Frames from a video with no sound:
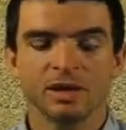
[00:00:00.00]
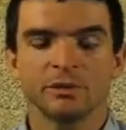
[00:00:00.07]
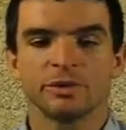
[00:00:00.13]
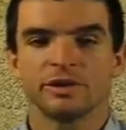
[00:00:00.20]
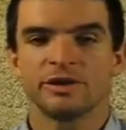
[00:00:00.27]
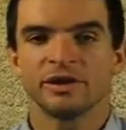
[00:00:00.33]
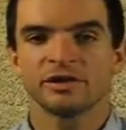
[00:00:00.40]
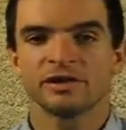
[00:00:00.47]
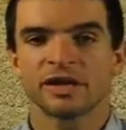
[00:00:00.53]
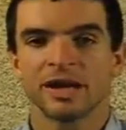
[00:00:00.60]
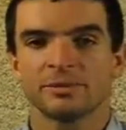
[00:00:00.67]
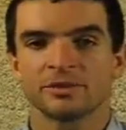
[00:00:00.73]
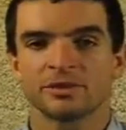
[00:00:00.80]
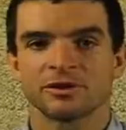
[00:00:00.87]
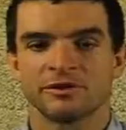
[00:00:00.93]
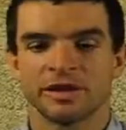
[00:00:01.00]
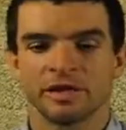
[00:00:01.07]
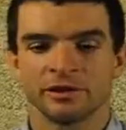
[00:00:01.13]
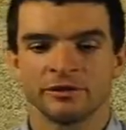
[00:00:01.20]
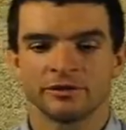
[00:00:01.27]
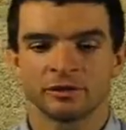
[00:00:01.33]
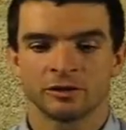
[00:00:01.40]
We thus capture the
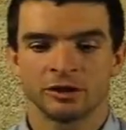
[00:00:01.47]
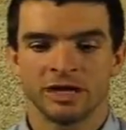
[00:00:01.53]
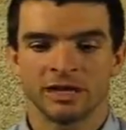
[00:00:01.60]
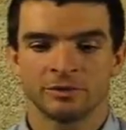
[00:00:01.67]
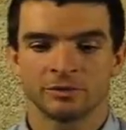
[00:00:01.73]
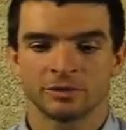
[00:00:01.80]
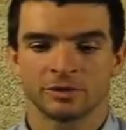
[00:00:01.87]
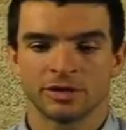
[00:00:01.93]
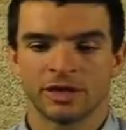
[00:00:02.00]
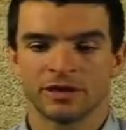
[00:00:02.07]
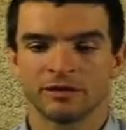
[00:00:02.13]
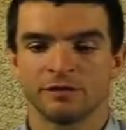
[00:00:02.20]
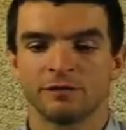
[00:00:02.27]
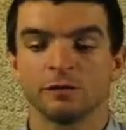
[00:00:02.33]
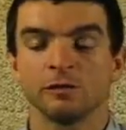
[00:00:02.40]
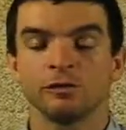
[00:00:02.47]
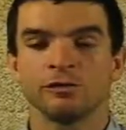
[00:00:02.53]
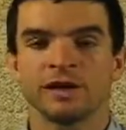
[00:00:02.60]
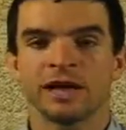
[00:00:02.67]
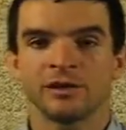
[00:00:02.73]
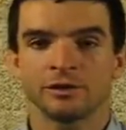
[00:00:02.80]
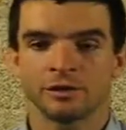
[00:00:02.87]
value of our labor and the full
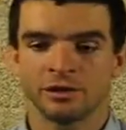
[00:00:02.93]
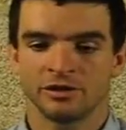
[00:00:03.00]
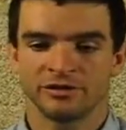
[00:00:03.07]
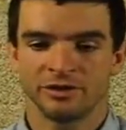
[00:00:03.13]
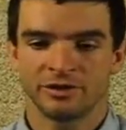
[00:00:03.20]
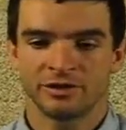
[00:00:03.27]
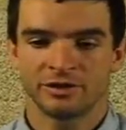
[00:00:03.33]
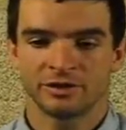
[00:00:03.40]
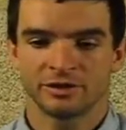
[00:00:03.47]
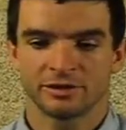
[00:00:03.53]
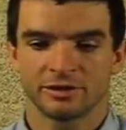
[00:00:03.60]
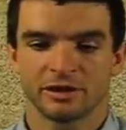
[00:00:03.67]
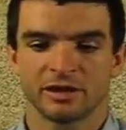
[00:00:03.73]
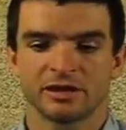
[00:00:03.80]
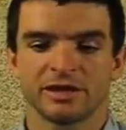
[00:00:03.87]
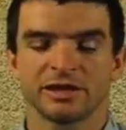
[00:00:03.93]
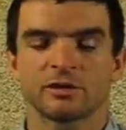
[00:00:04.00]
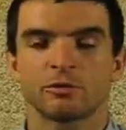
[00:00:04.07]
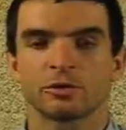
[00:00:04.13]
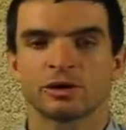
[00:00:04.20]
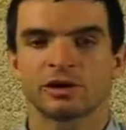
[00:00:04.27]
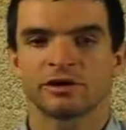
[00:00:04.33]
value of it, unlike
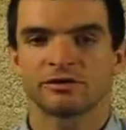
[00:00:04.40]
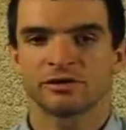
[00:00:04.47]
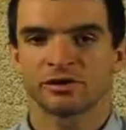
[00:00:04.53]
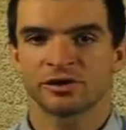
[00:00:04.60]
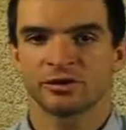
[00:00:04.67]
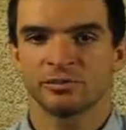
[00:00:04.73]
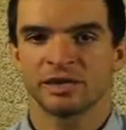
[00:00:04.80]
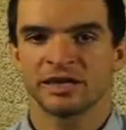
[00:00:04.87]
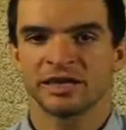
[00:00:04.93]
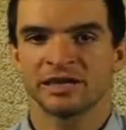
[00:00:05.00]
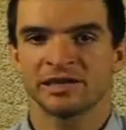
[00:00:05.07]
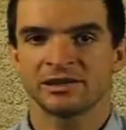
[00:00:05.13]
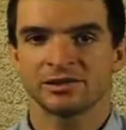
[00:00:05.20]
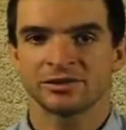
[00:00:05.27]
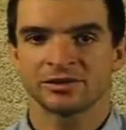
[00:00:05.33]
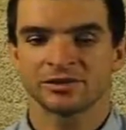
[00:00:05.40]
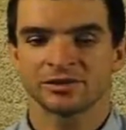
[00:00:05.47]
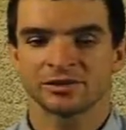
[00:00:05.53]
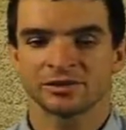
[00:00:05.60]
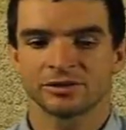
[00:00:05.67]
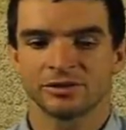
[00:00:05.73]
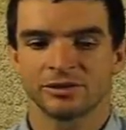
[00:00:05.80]
working for somebody else.
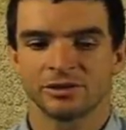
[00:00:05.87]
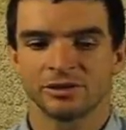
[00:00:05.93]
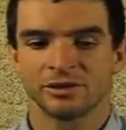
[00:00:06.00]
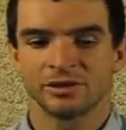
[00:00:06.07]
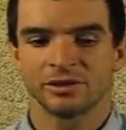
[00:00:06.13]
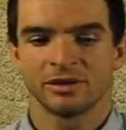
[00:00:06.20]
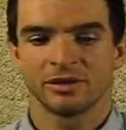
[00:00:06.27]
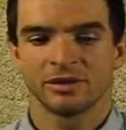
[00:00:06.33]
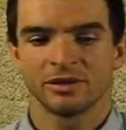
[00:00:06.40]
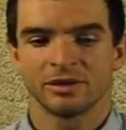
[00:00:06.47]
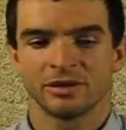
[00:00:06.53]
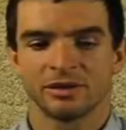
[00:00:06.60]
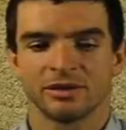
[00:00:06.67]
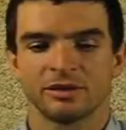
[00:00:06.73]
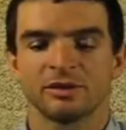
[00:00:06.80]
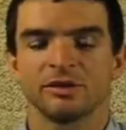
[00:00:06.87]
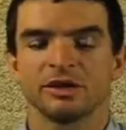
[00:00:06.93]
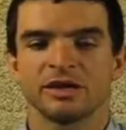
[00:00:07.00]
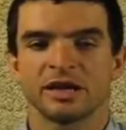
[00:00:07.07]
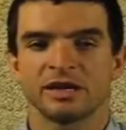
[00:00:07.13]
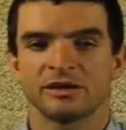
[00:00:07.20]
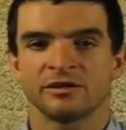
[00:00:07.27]
The only
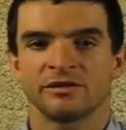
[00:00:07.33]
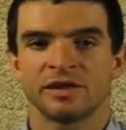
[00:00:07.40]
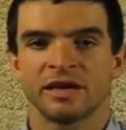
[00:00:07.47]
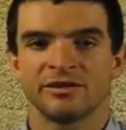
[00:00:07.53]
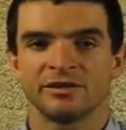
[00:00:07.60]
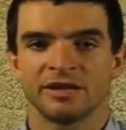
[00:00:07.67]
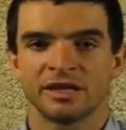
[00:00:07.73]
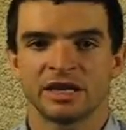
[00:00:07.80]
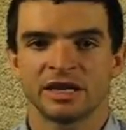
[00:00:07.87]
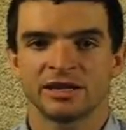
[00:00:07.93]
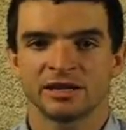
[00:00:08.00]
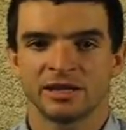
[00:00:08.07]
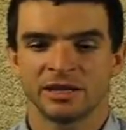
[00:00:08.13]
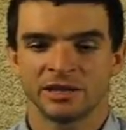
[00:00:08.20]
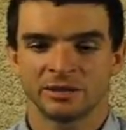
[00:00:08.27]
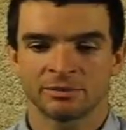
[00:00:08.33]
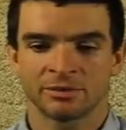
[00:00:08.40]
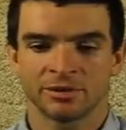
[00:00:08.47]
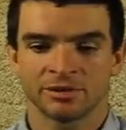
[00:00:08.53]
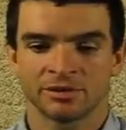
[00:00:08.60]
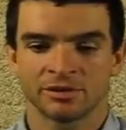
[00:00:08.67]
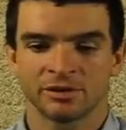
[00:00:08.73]
9 to 5 that I like
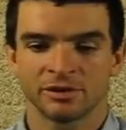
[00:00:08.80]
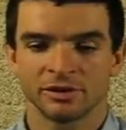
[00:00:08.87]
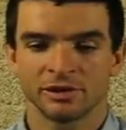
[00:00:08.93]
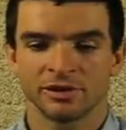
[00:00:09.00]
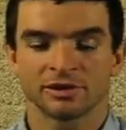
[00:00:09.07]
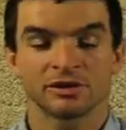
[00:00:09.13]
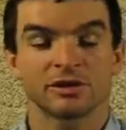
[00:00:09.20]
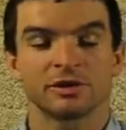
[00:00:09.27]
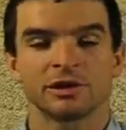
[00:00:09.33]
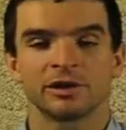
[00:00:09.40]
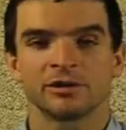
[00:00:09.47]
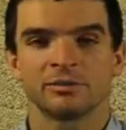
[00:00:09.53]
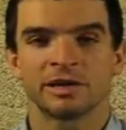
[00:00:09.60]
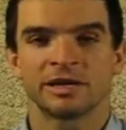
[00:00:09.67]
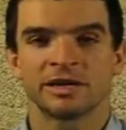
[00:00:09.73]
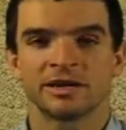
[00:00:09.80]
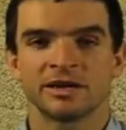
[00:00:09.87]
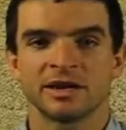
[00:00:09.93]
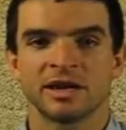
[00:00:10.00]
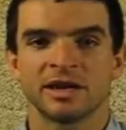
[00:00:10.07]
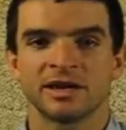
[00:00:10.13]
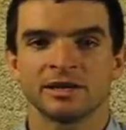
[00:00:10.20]
personally is going to bed at
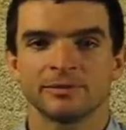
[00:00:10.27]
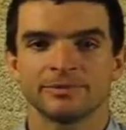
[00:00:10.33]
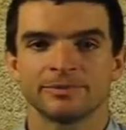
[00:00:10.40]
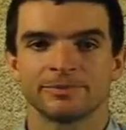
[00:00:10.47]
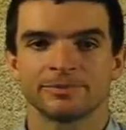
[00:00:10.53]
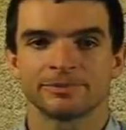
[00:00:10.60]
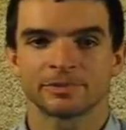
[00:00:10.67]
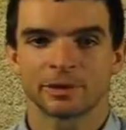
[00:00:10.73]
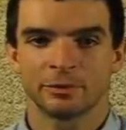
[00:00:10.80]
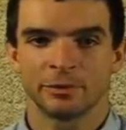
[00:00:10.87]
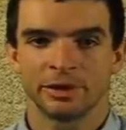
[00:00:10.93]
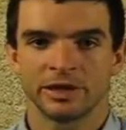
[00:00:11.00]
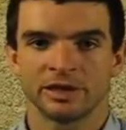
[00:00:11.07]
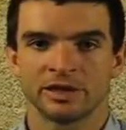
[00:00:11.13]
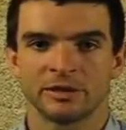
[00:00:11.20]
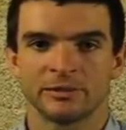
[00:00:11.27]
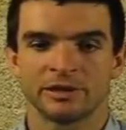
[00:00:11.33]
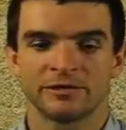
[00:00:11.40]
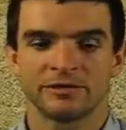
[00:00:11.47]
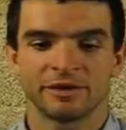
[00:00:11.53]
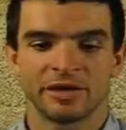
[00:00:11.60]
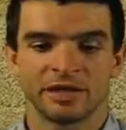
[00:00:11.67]
9, waking up at
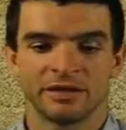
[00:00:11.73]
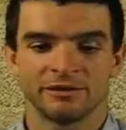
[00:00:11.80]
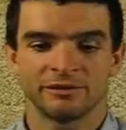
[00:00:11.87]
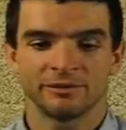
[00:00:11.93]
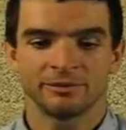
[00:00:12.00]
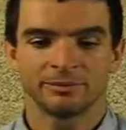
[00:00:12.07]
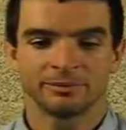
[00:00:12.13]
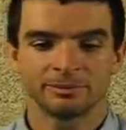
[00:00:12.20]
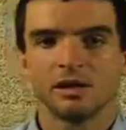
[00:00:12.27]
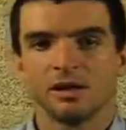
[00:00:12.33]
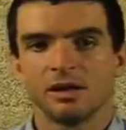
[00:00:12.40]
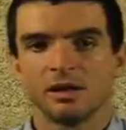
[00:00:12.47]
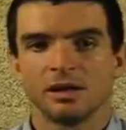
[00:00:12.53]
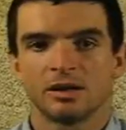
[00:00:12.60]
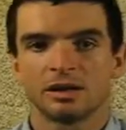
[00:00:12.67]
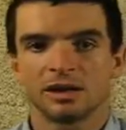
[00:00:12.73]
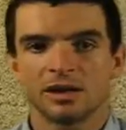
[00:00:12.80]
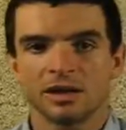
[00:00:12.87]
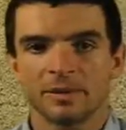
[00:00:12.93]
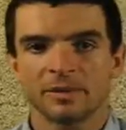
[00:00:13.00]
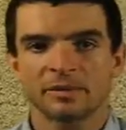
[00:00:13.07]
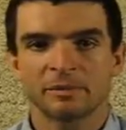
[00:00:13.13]
5. Our
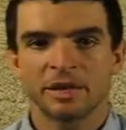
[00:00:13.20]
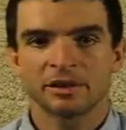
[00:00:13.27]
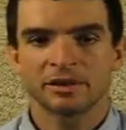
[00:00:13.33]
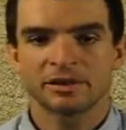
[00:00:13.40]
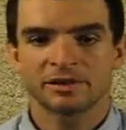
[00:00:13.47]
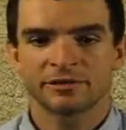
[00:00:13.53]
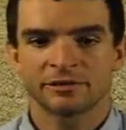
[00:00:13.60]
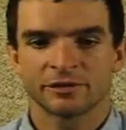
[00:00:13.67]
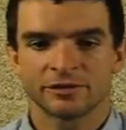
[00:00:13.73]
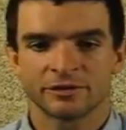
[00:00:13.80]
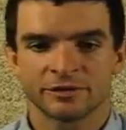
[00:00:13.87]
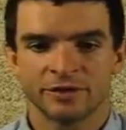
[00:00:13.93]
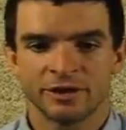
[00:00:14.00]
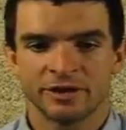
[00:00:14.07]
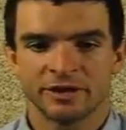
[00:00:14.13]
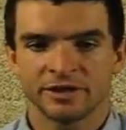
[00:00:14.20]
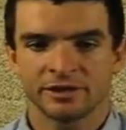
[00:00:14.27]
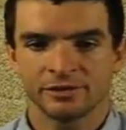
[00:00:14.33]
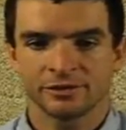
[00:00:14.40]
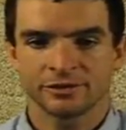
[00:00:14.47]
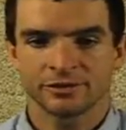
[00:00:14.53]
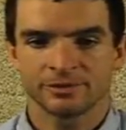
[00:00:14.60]
economic model has further
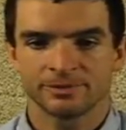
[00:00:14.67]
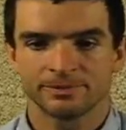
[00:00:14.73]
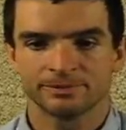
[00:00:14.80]
details.